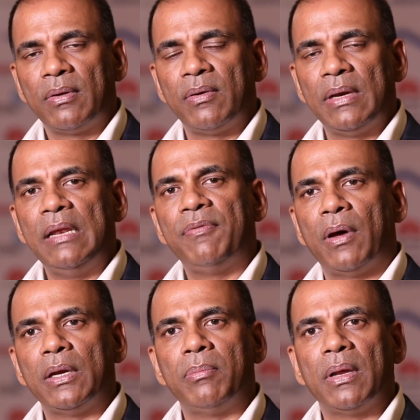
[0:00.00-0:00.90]
really
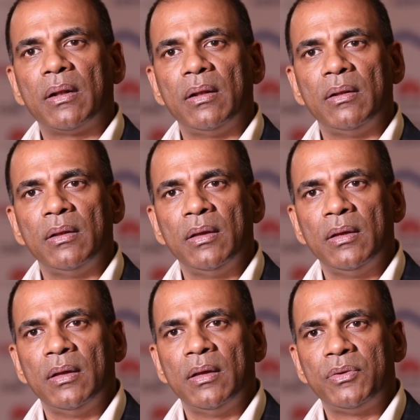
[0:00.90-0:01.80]
fundamental
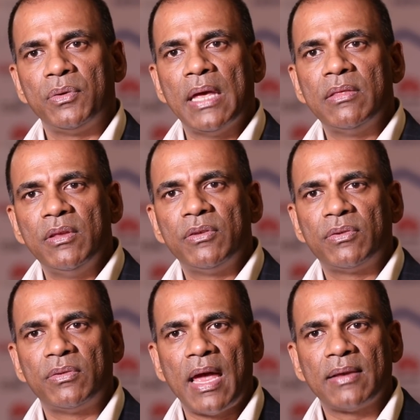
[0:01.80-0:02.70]
to get
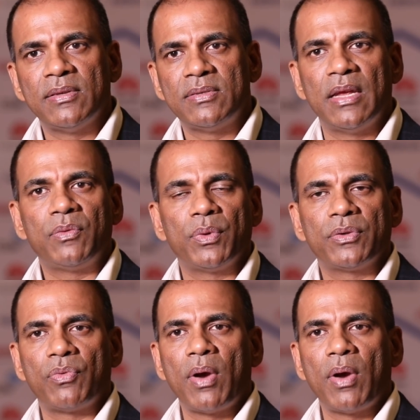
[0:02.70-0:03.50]
this access networks